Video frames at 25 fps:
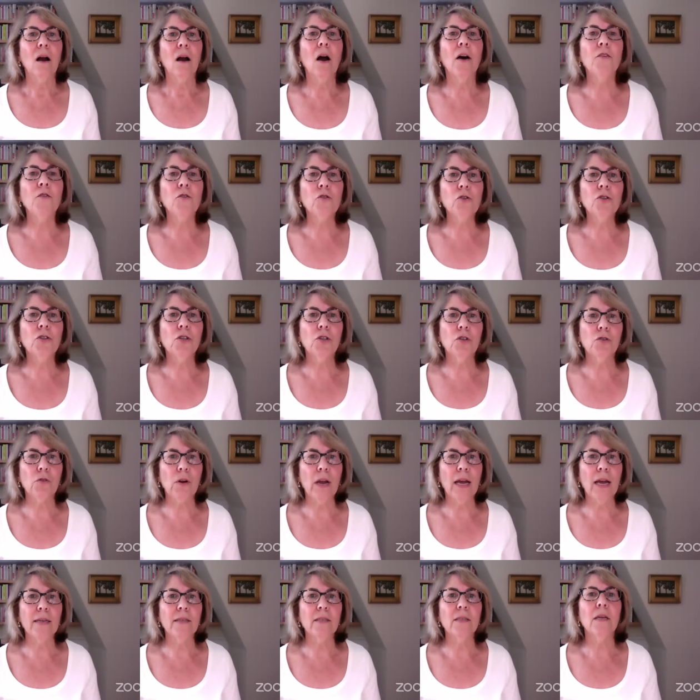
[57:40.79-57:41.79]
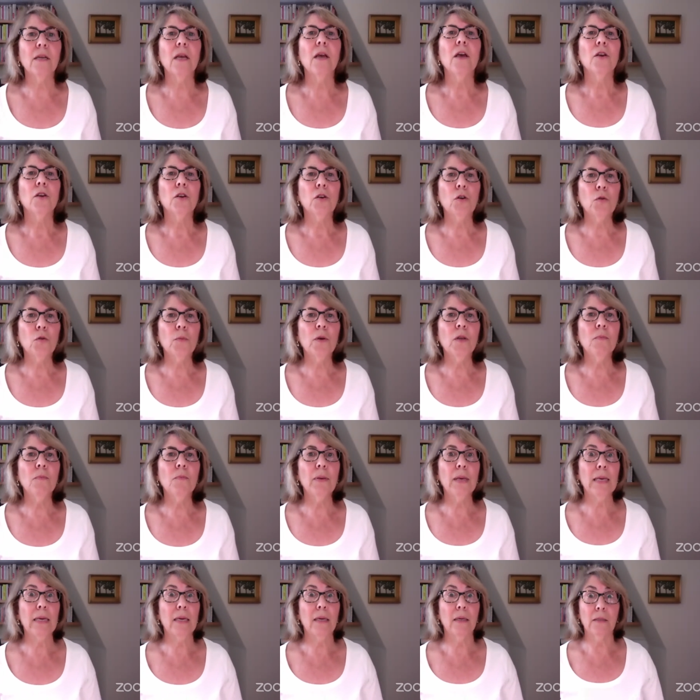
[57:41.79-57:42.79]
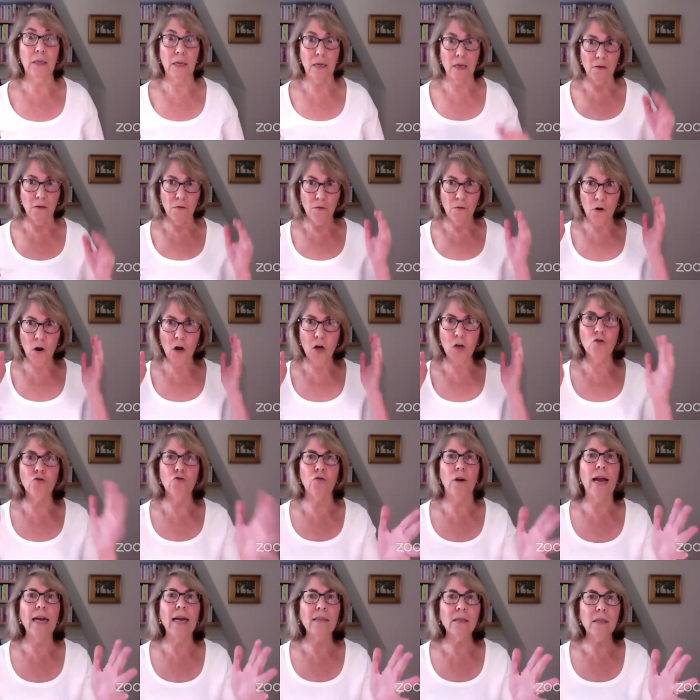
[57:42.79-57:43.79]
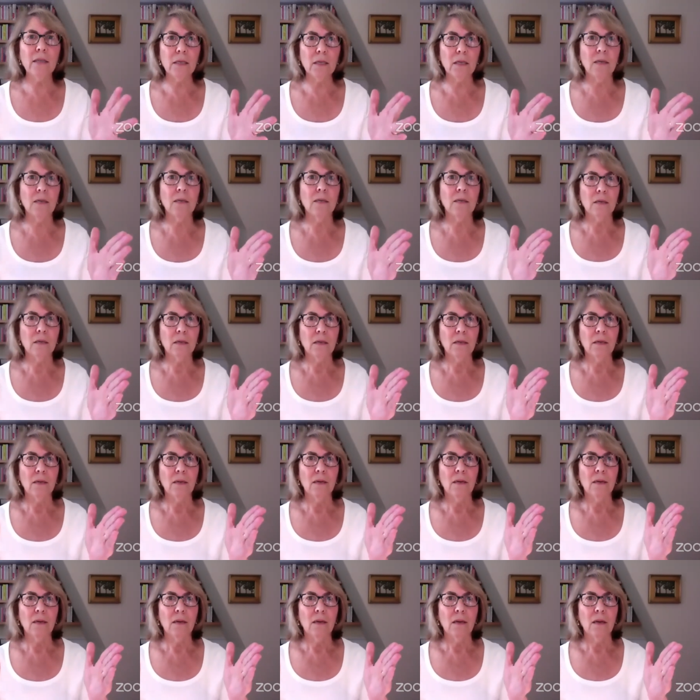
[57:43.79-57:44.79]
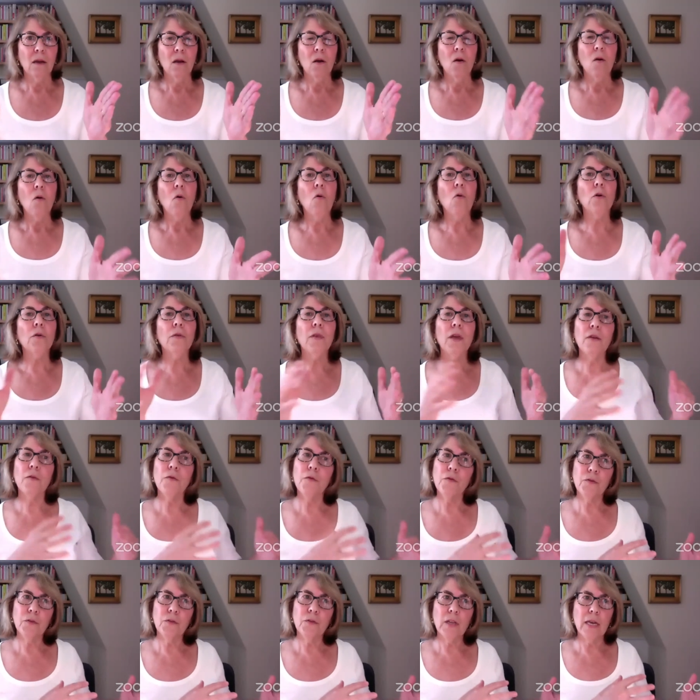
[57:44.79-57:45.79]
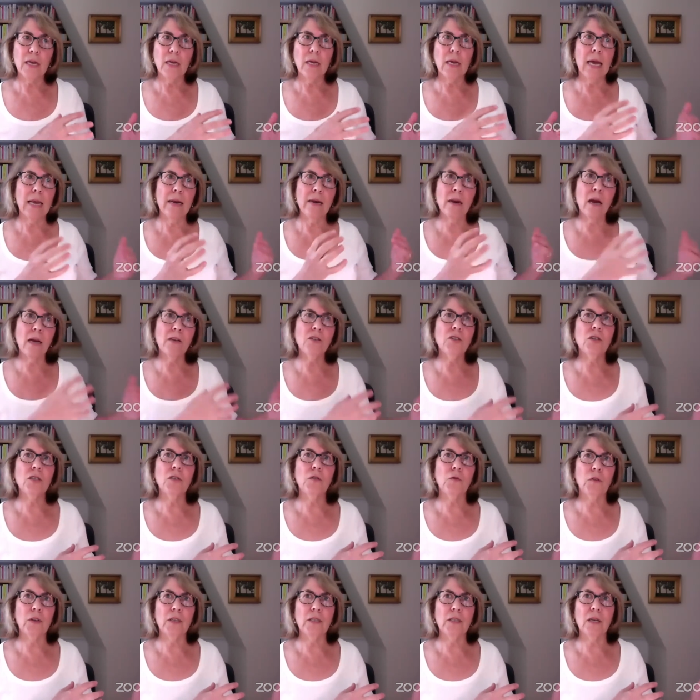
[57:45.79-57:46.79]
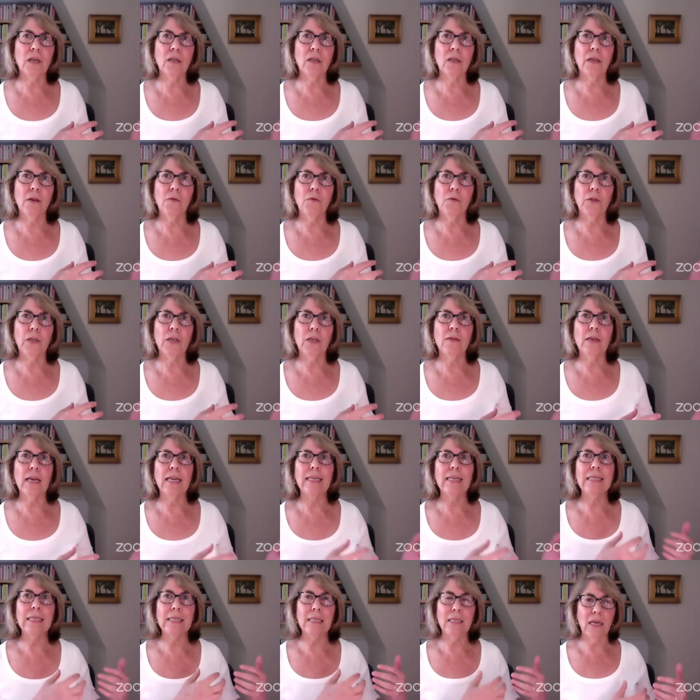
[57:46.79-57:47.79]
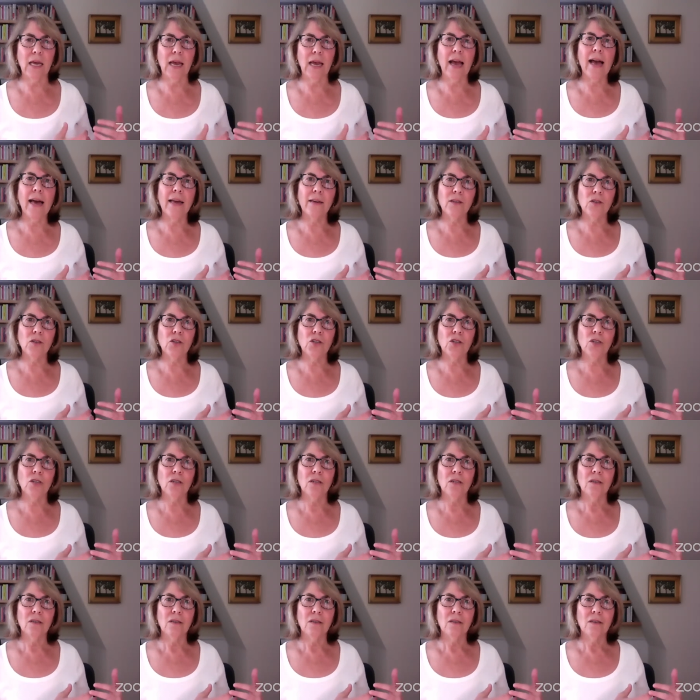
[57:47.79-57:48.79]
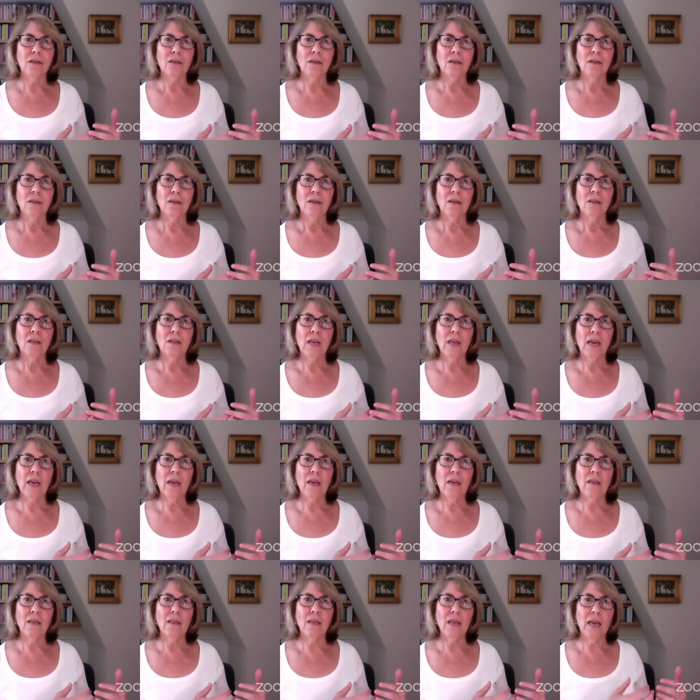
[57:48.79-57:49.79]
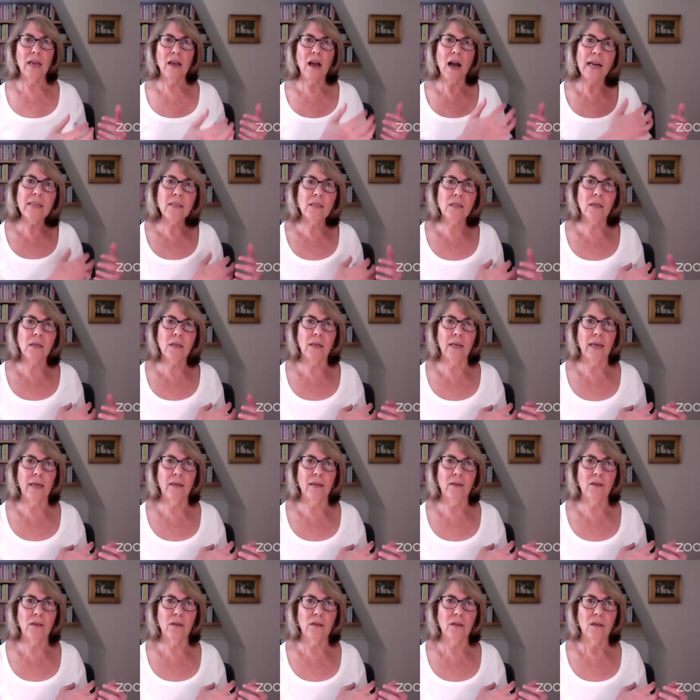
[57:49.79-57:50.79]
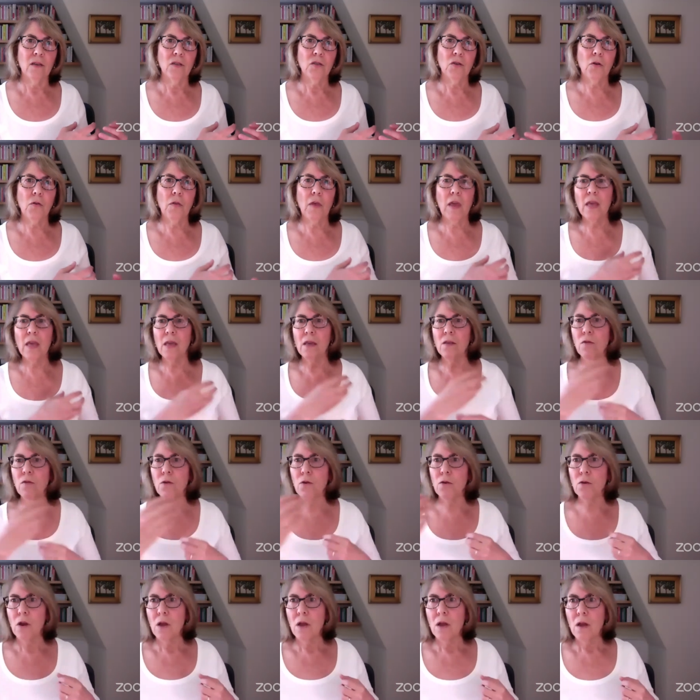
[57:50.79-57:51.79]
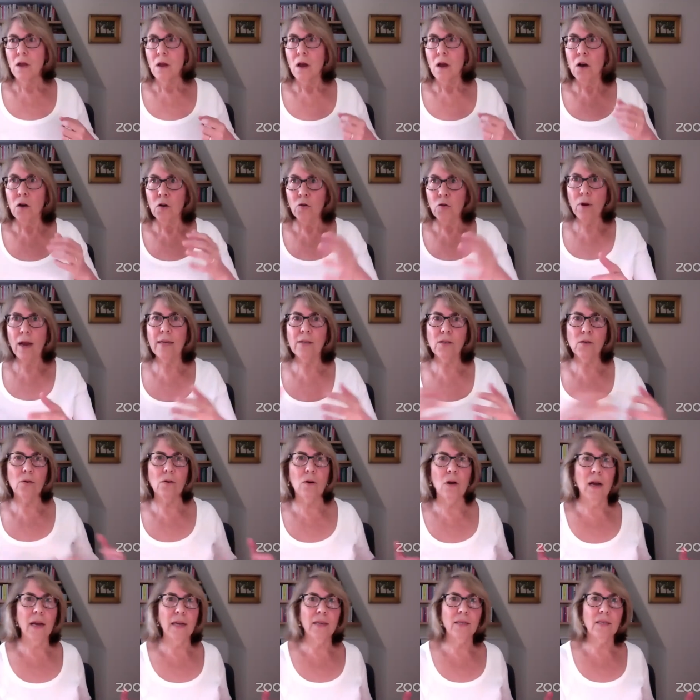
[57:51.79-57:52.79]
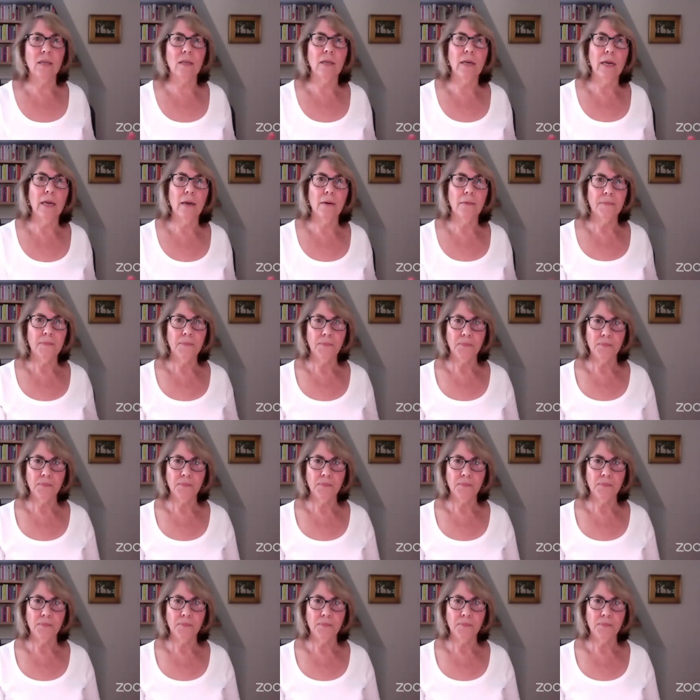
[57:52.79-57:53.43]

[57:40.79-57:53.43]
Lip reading: Under stress, human beings either aggress or they flee, and not just physically flee, they detach, they isolate. So they either aggress or isolate.